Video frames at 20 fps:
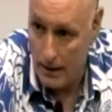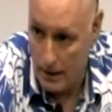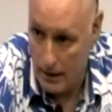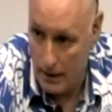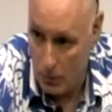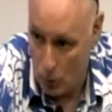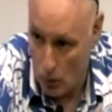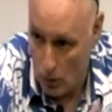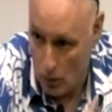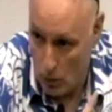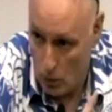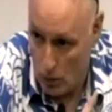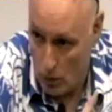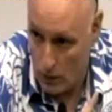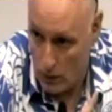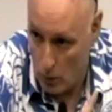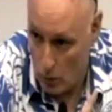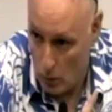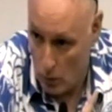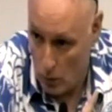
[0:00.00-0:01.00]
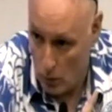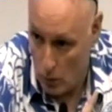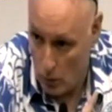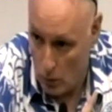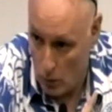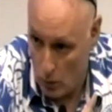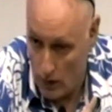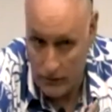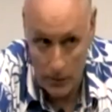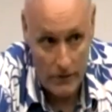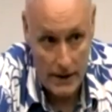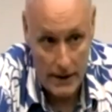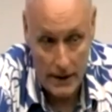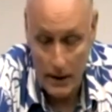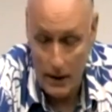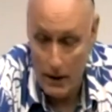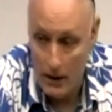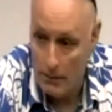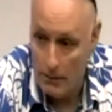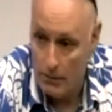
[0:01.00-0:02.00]
One of them,
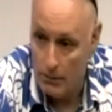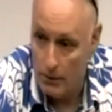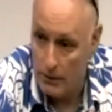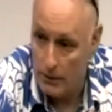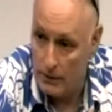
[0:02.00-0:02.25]
obviously,